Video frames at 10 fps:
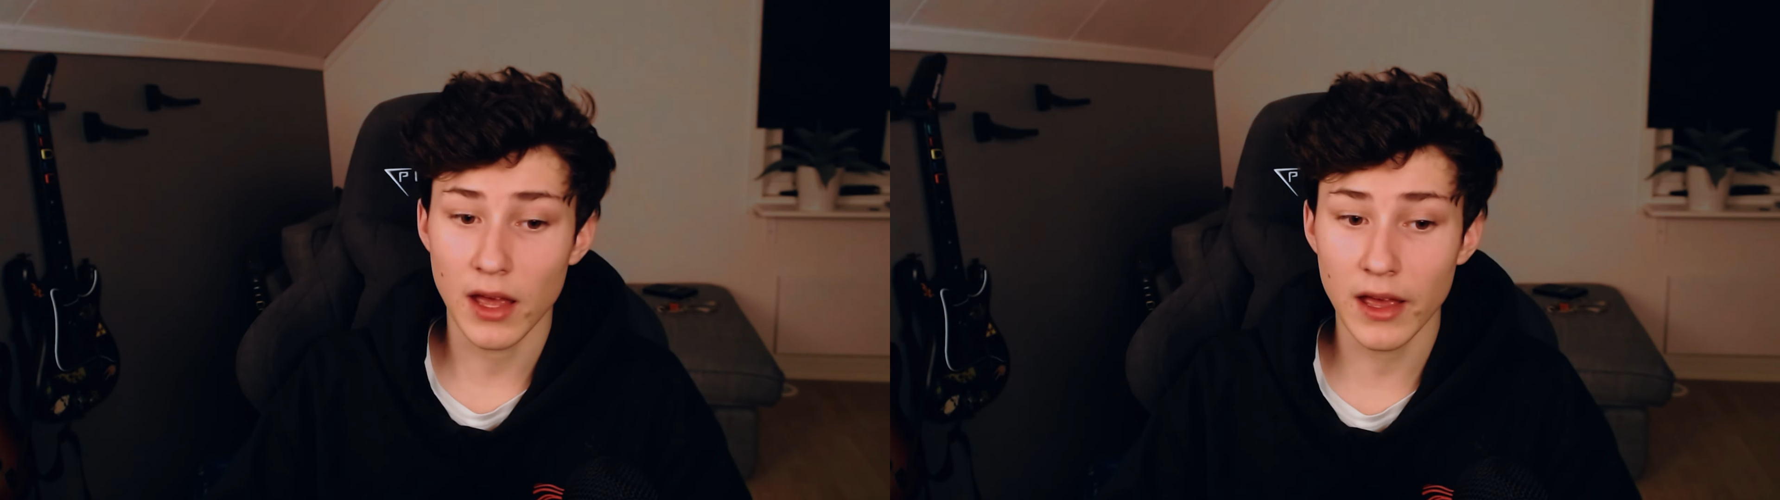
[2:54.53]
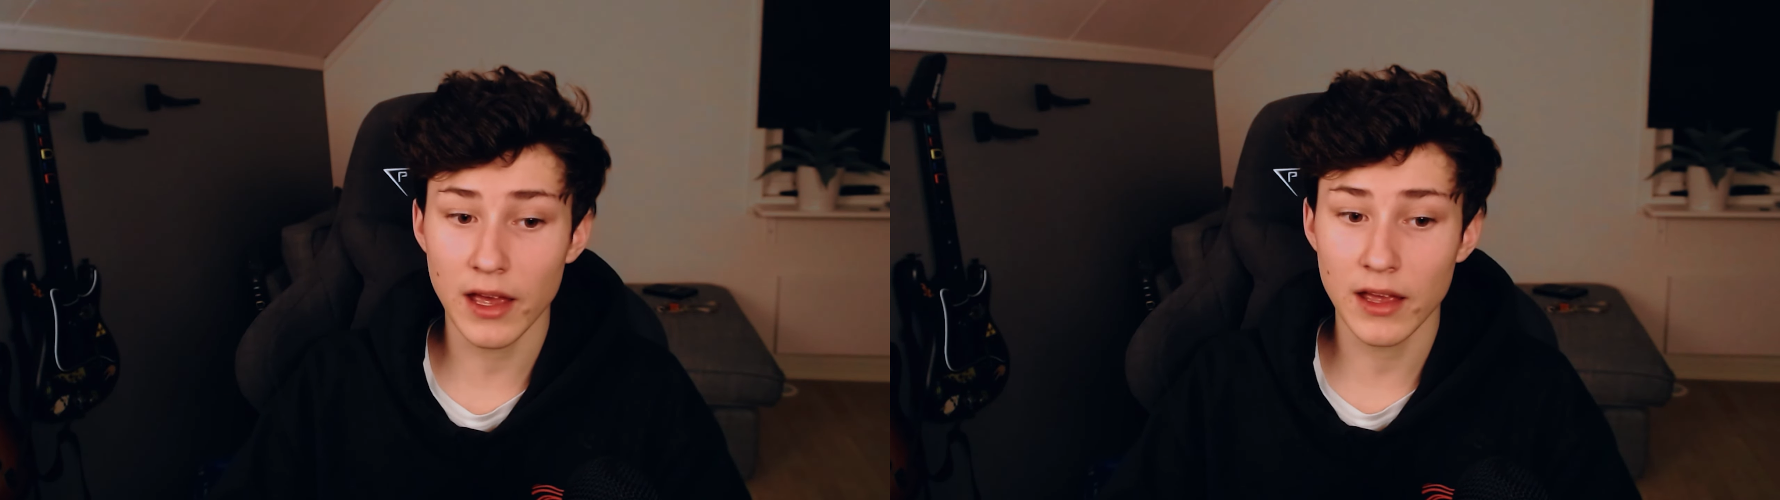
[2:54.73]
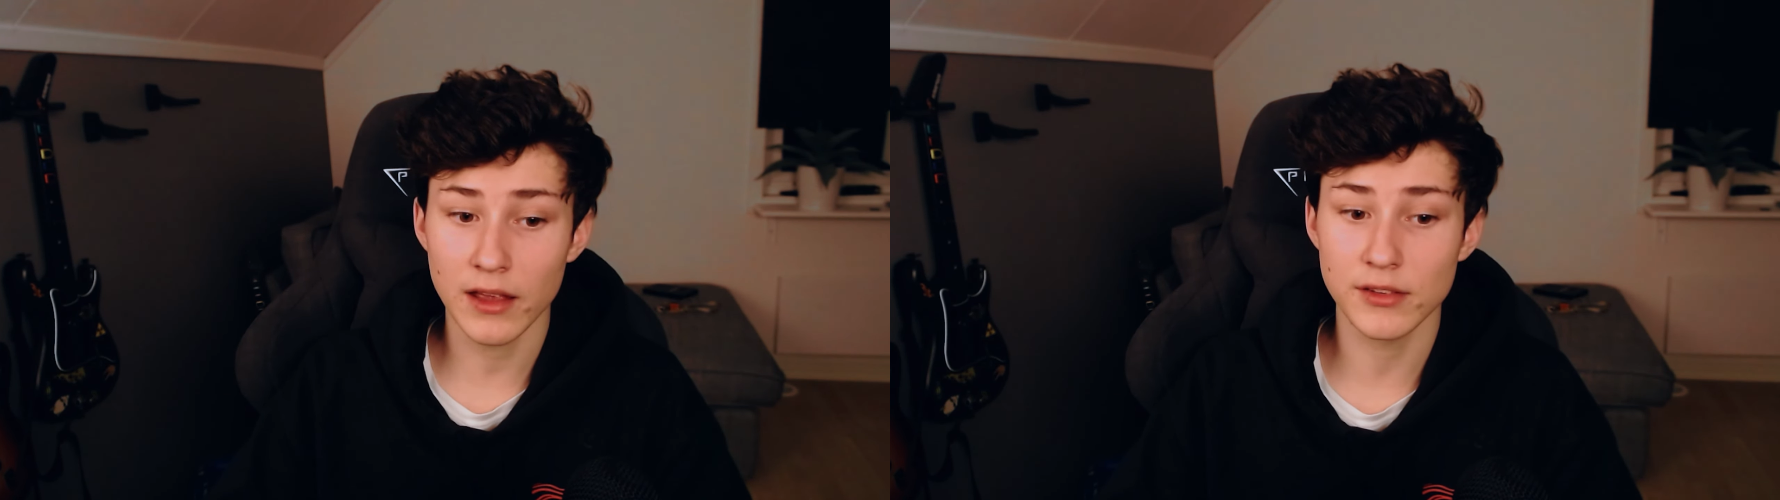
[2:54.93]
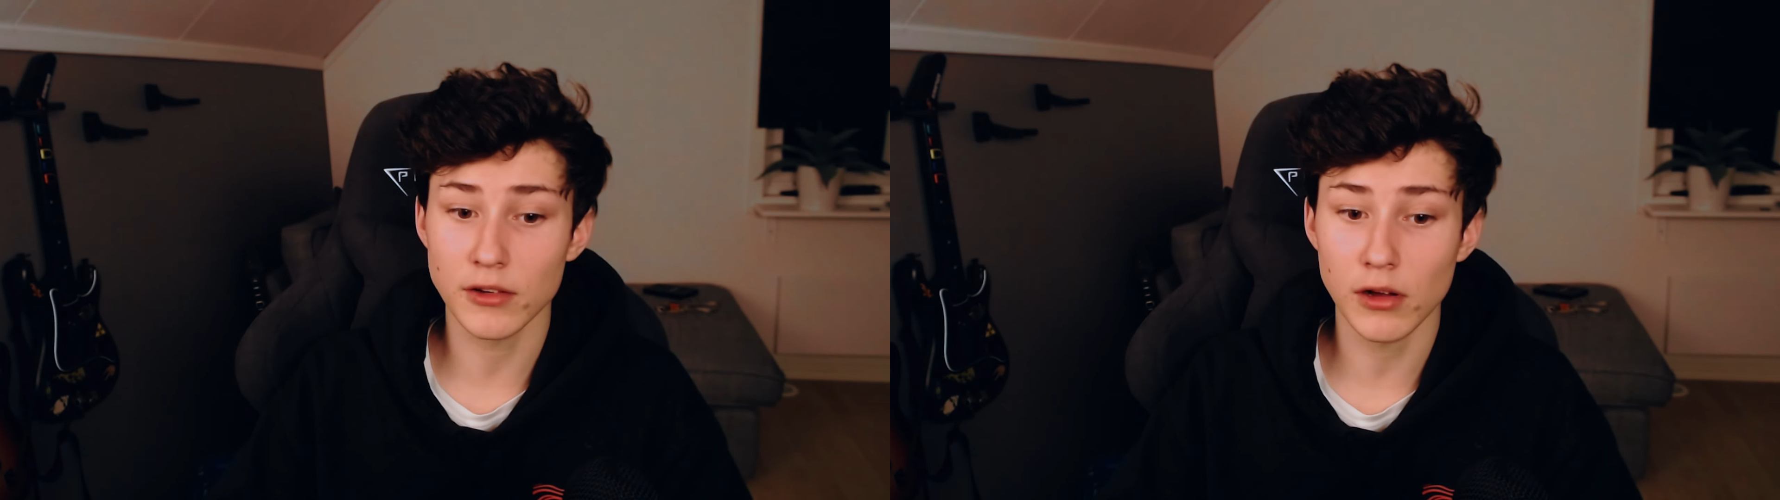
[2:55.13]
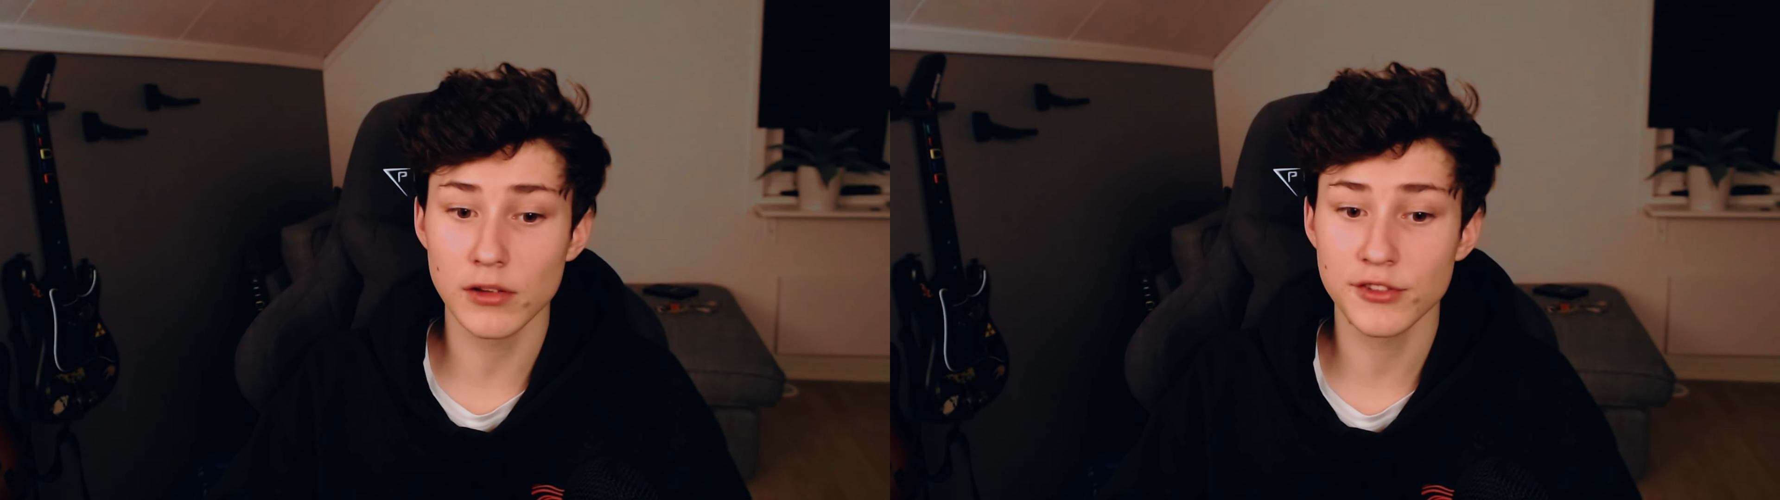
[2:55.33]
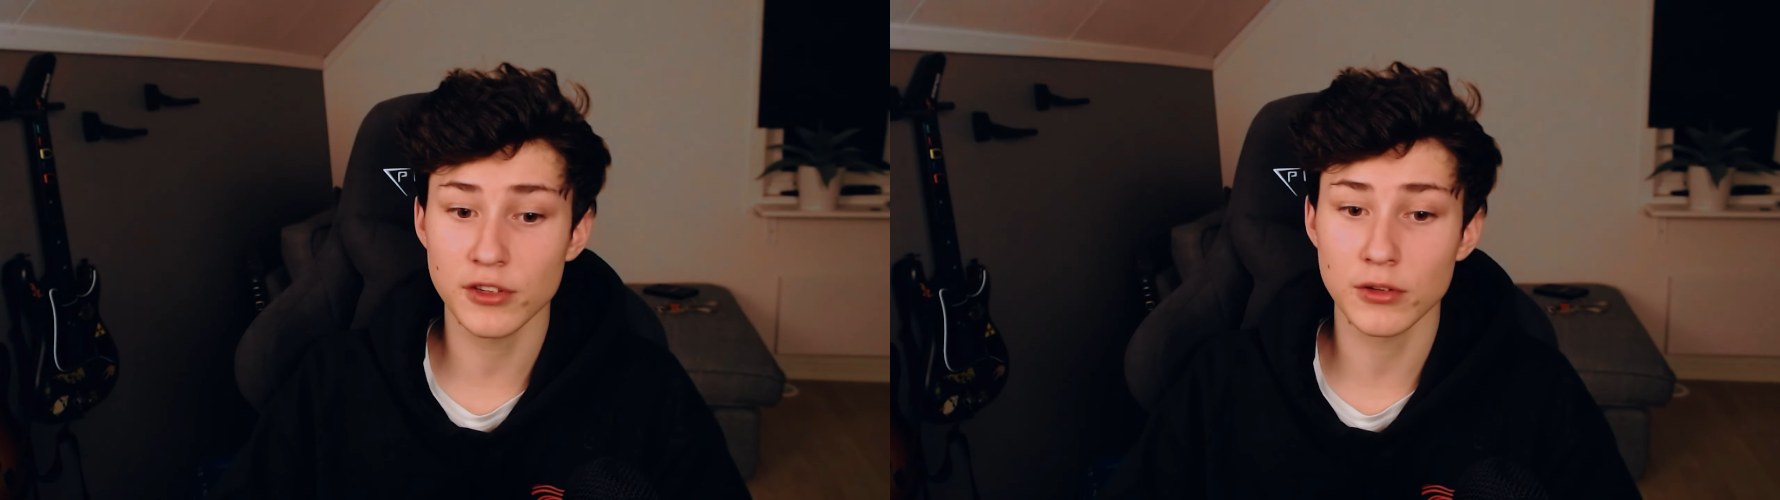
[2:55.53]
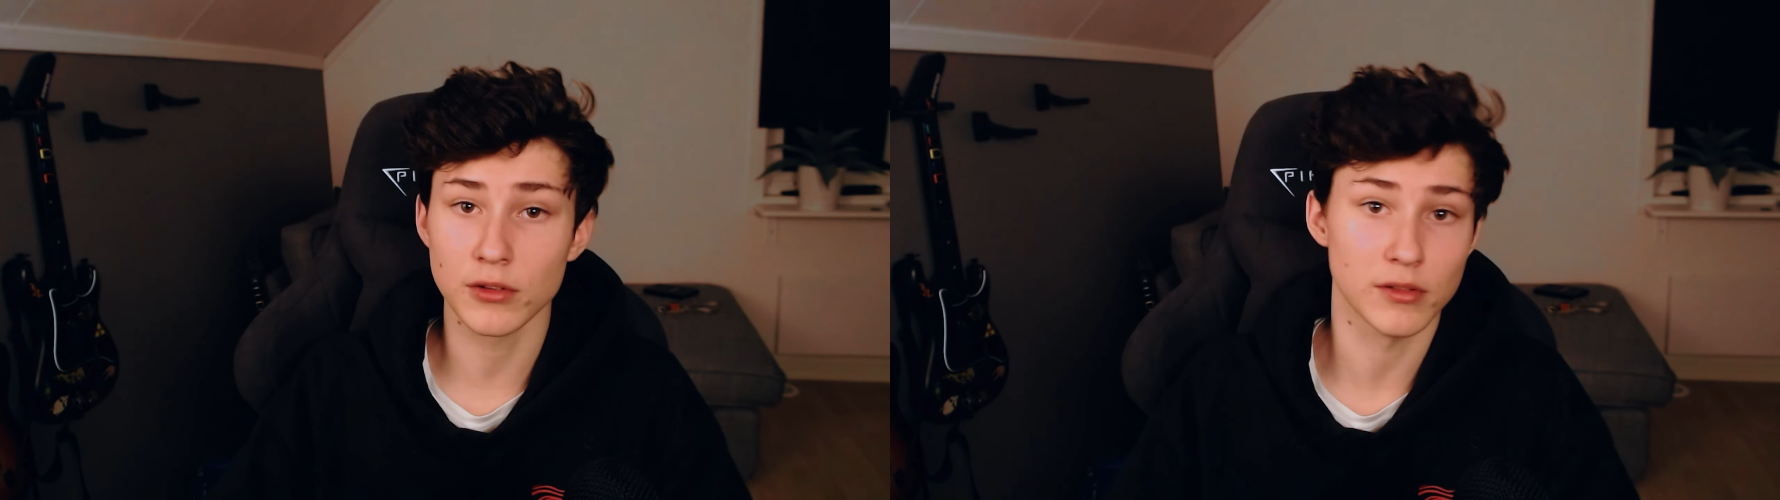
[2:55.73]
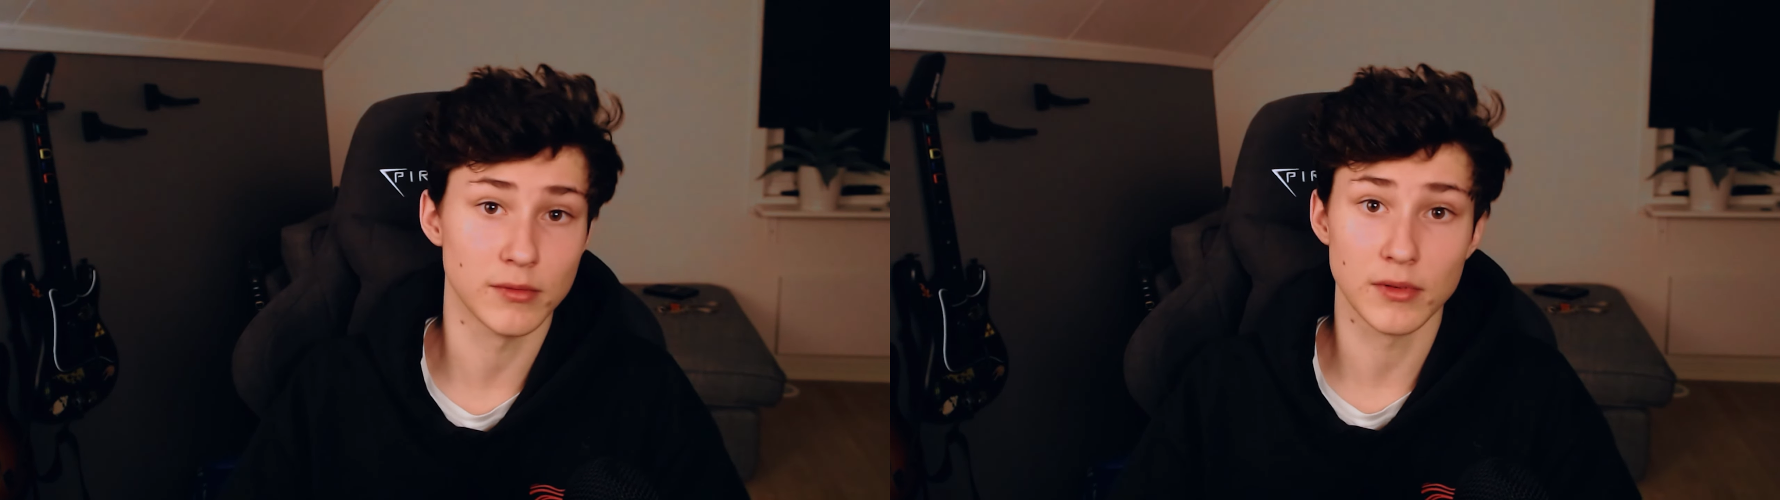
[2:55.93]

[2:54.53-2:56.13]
and also